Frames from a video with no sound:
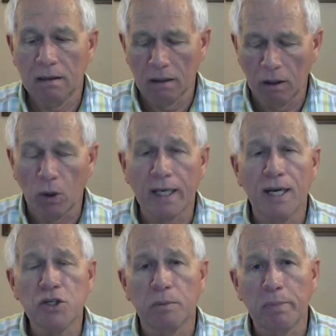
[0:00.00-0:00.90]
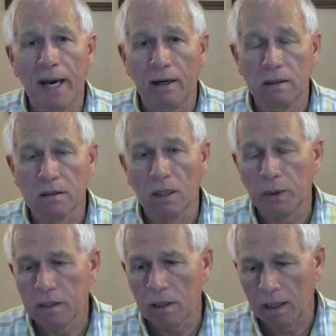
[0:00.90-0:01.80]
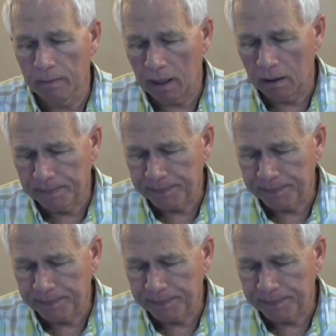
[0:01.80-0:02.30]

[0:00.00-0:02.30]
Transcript: location patterns that we talk about.